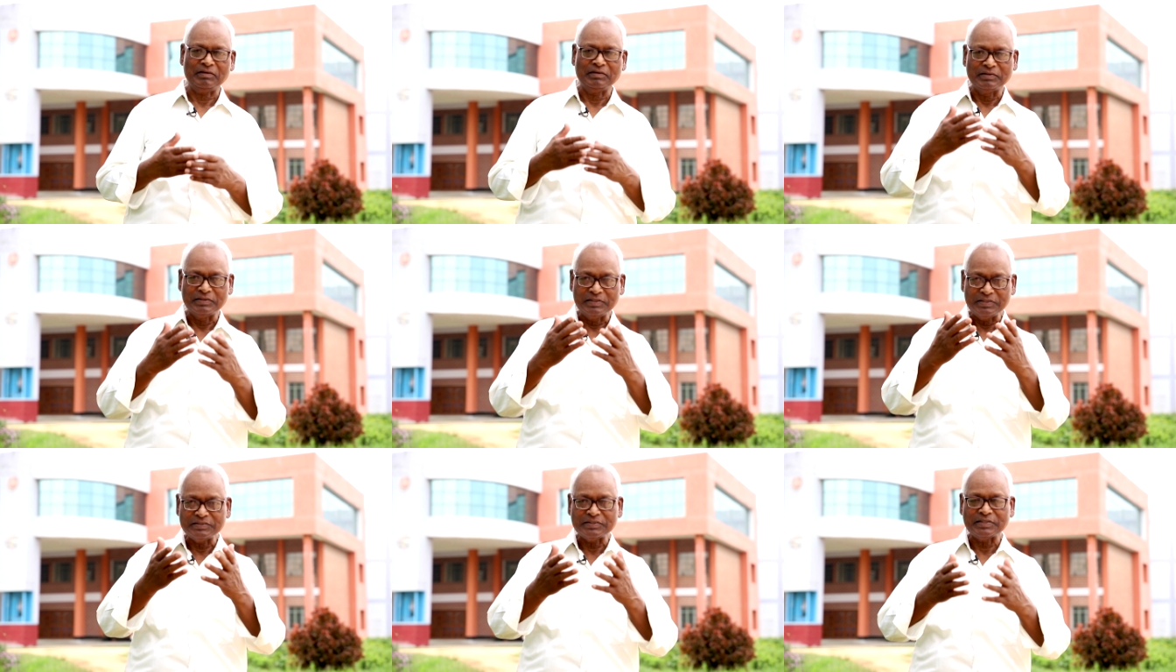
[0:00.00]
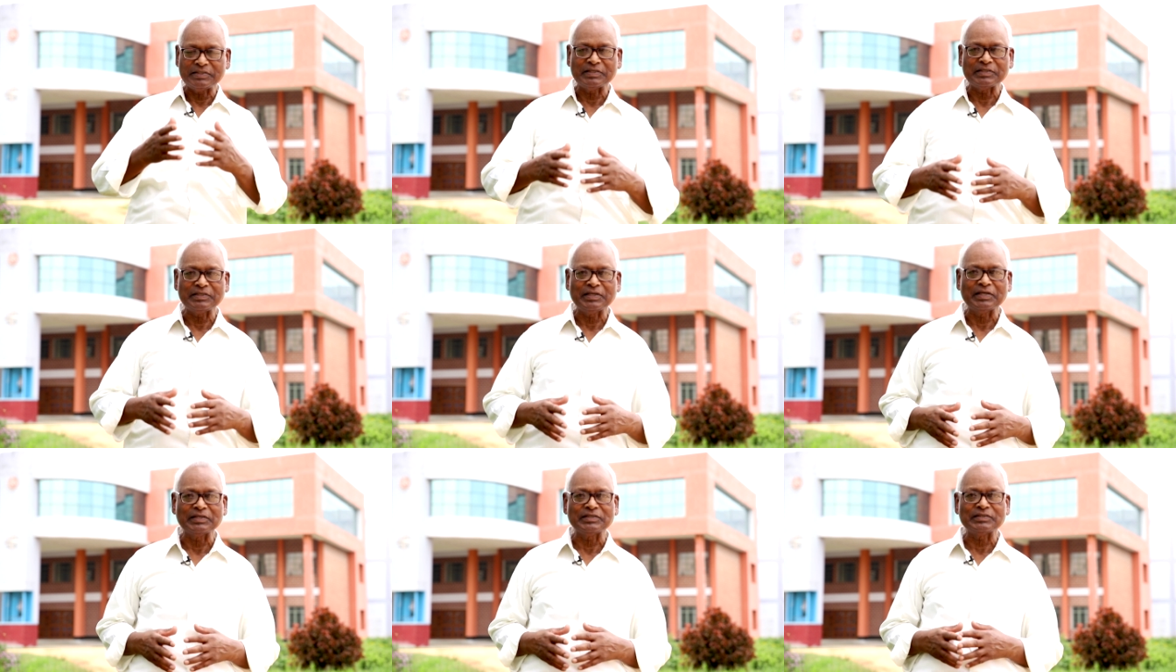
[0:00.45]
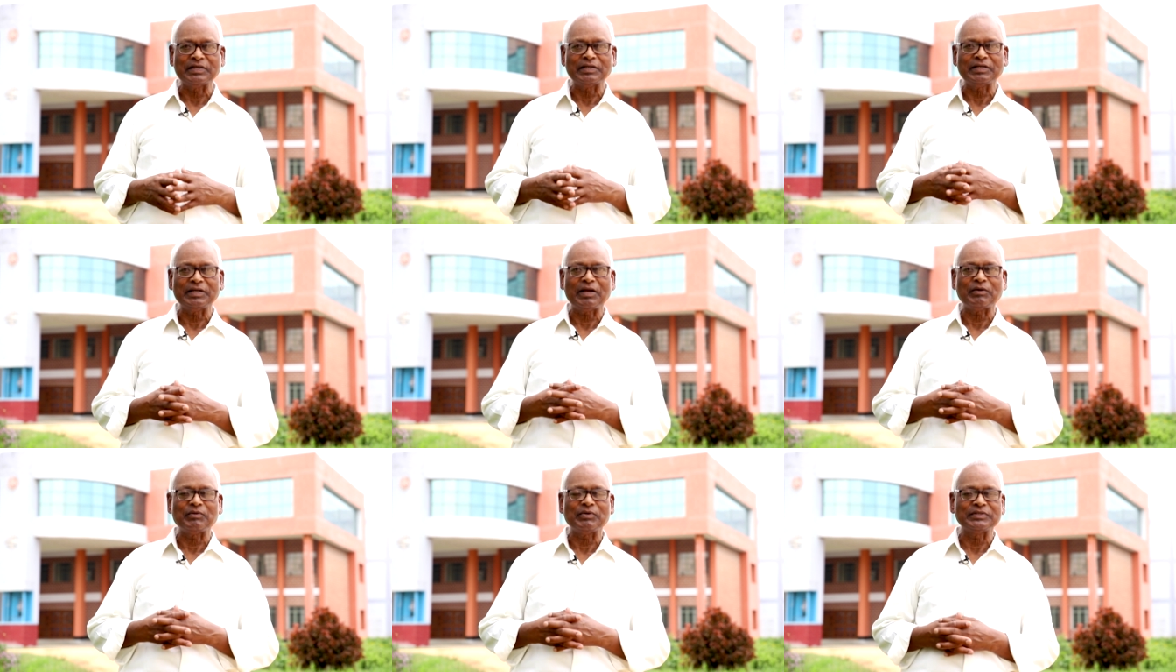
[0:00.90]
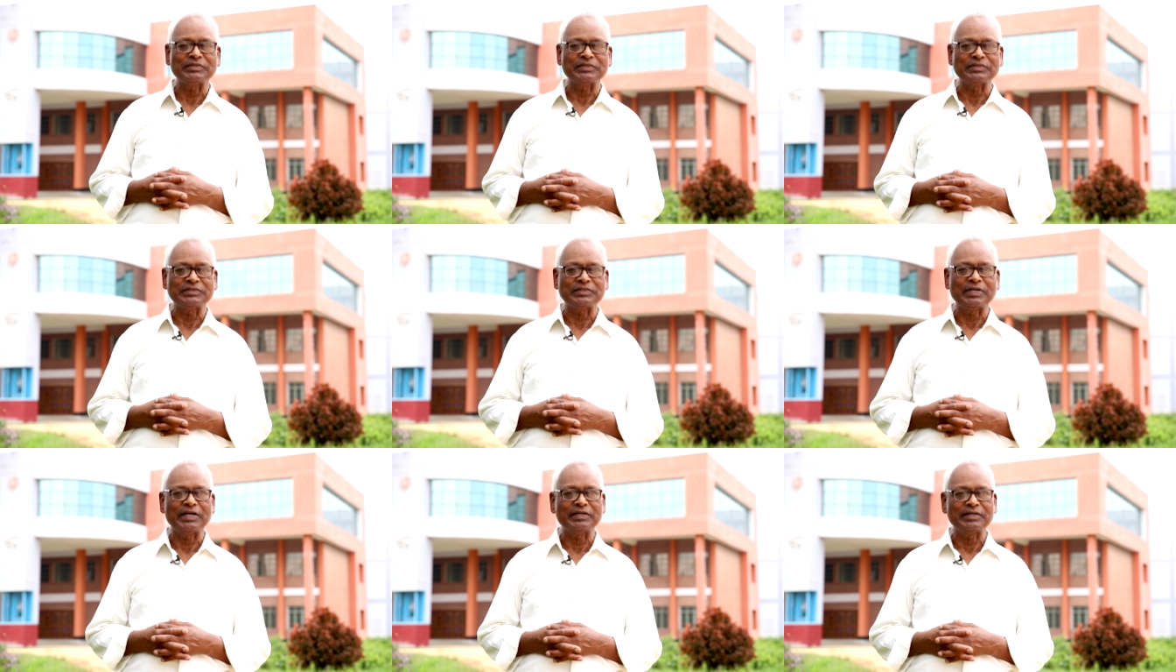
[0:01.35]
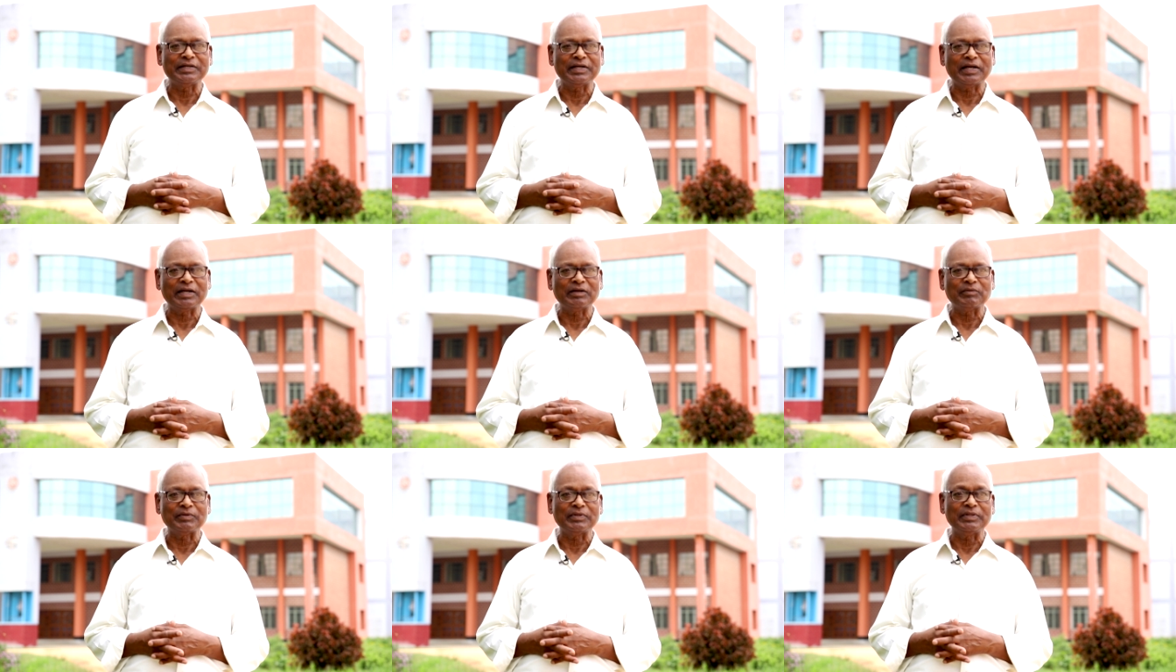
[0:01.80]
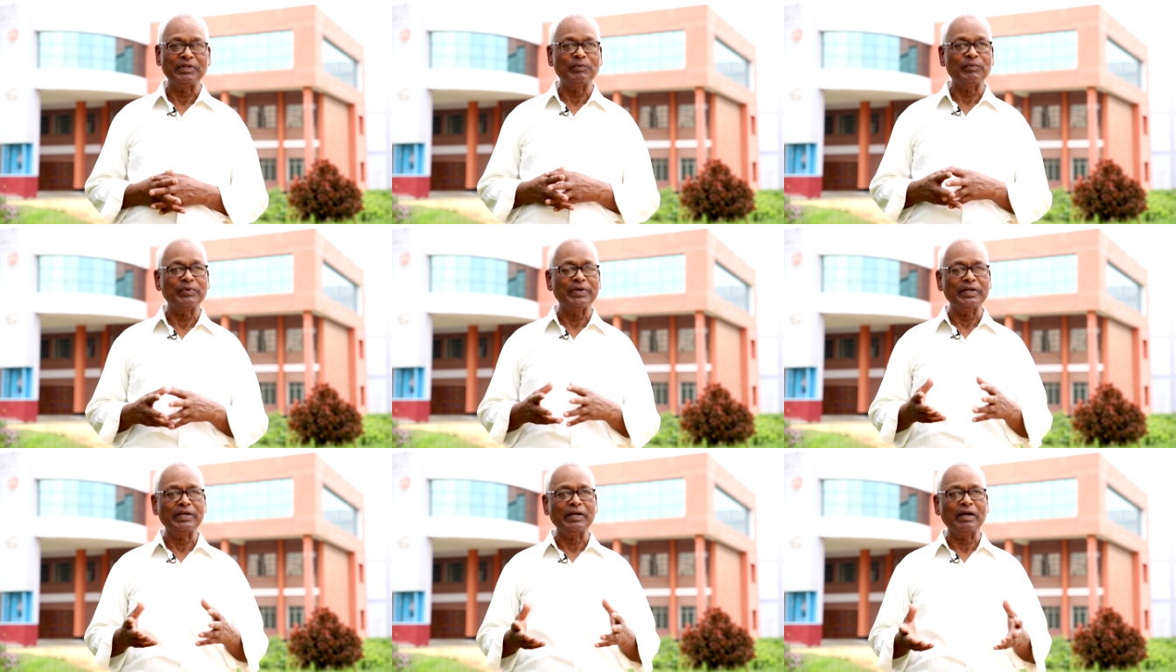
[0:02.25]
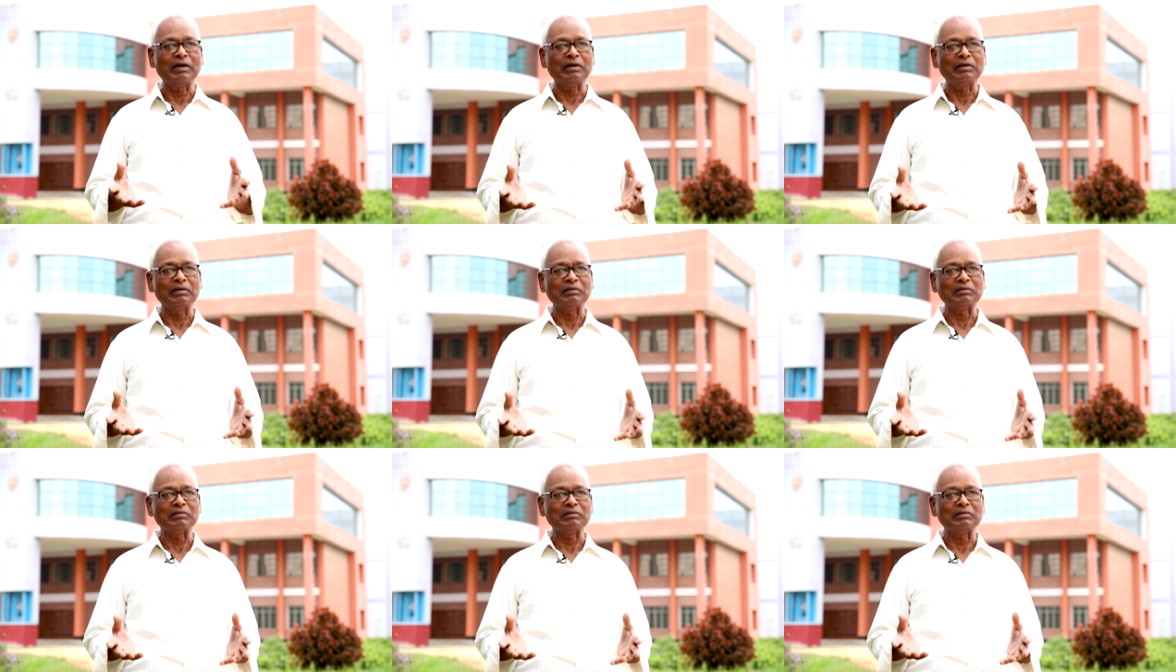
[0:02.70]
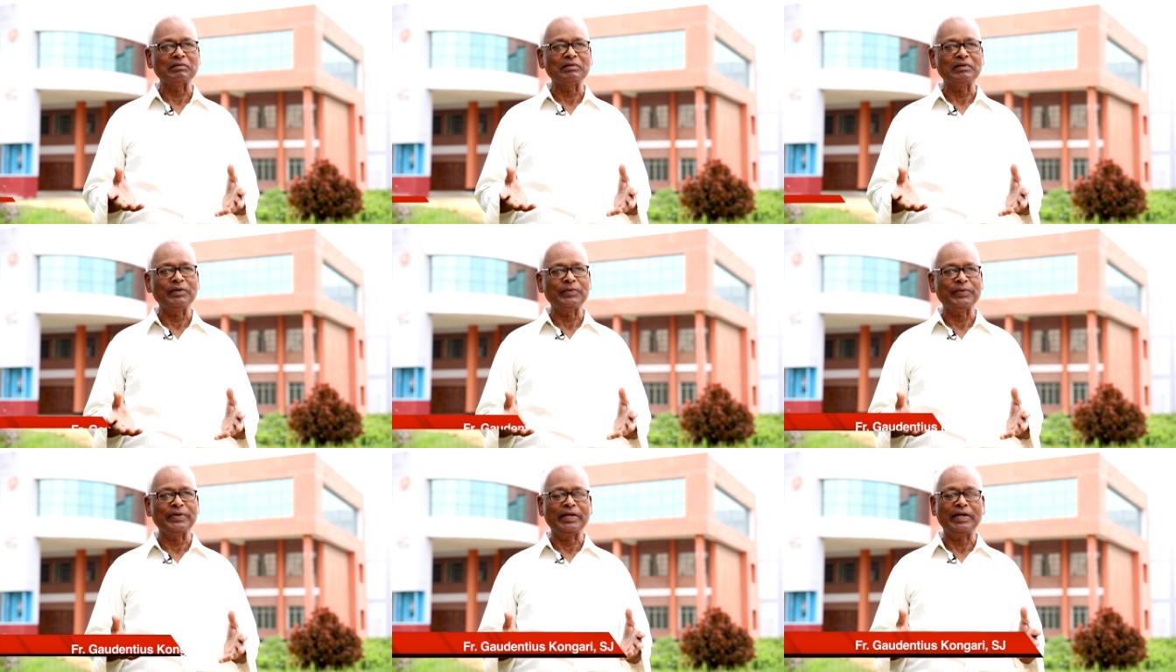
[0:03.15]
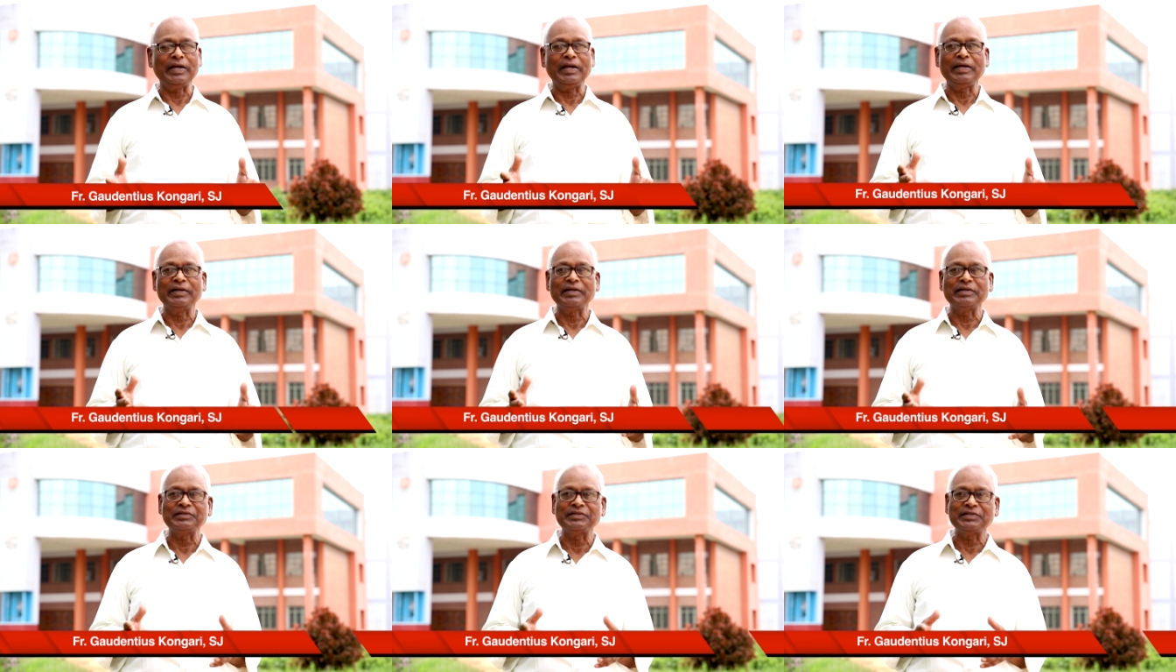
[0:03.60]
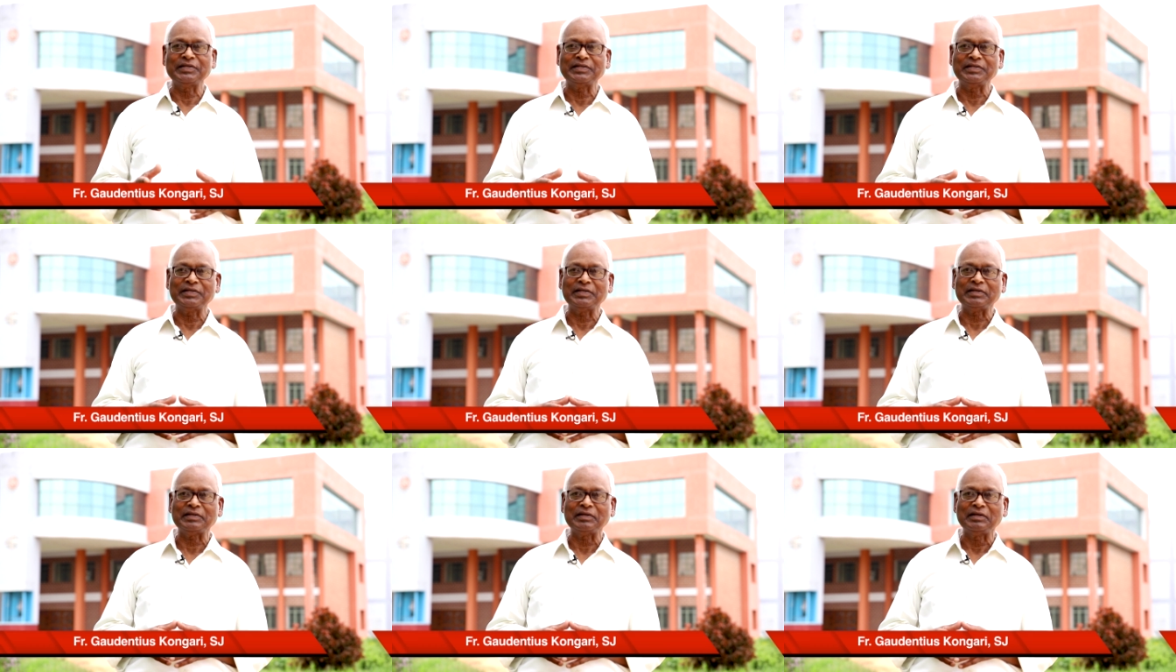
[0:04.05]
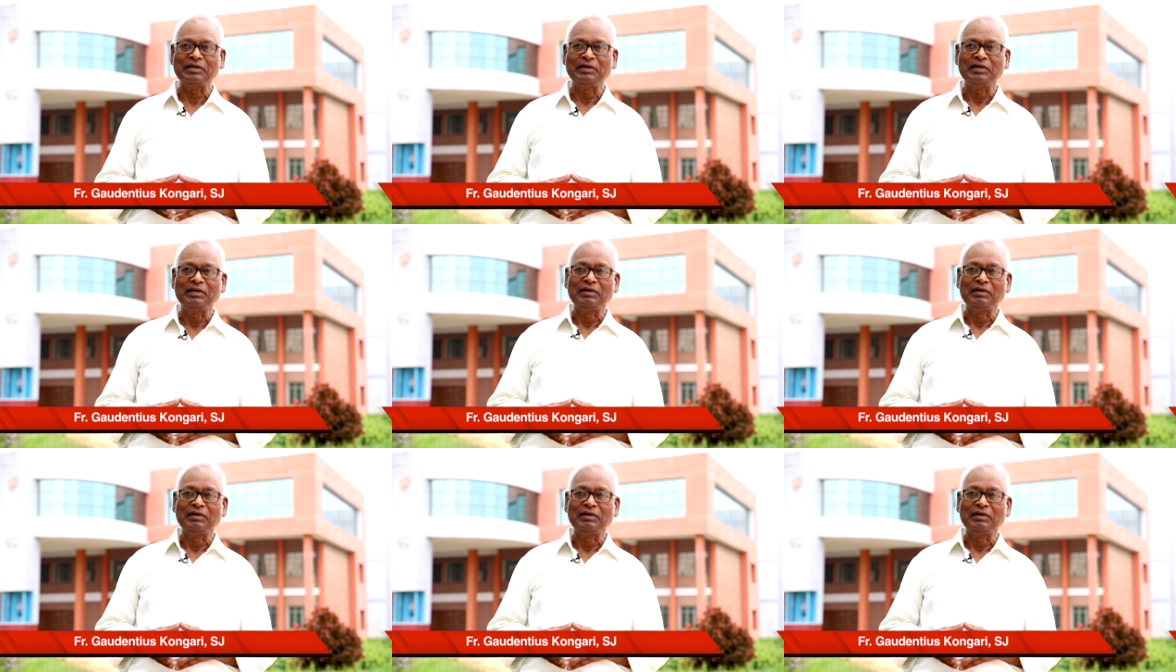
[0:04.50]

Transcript: These are the things that I was attracted They were young, they were energetic,